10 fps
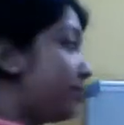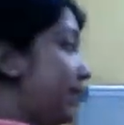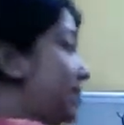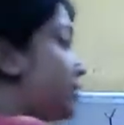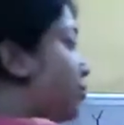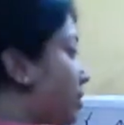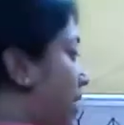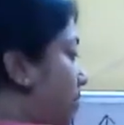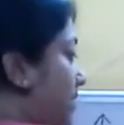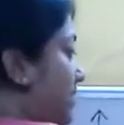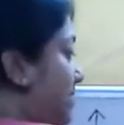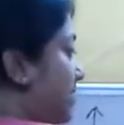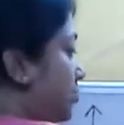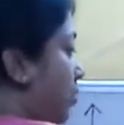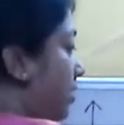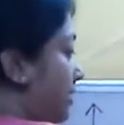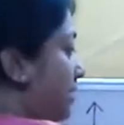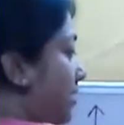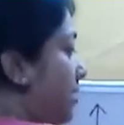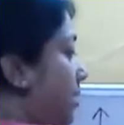Please note down that this is
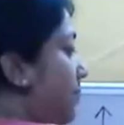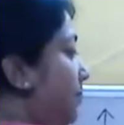called the